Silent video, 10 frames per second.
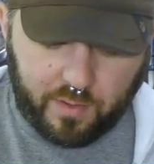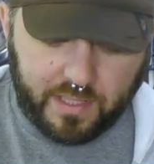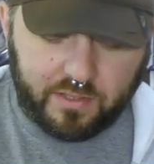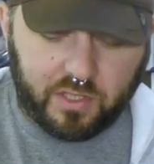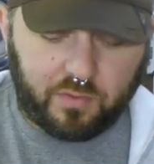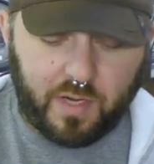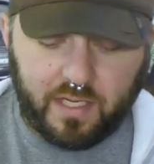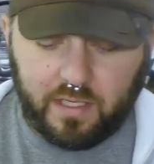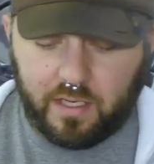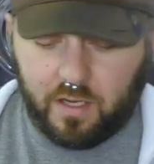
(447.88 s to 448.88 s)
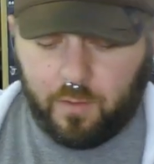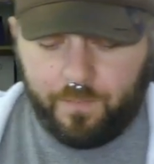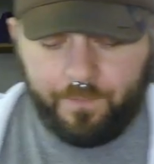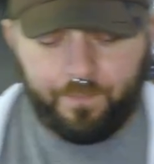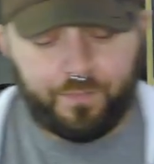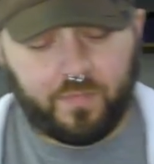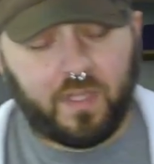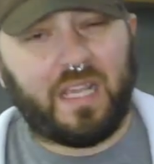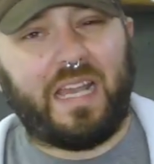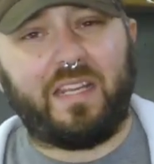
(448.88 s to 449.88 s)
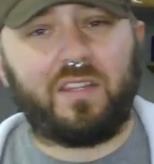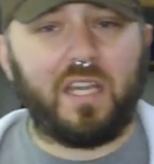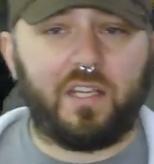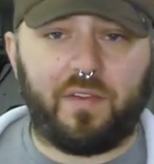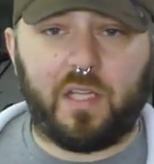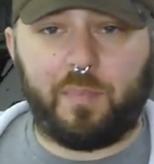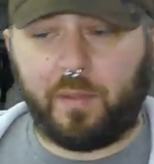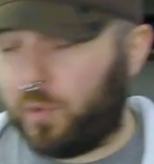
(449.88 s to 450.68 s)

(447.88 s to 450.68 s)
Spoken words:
one that's just ready to go. And at the end of any big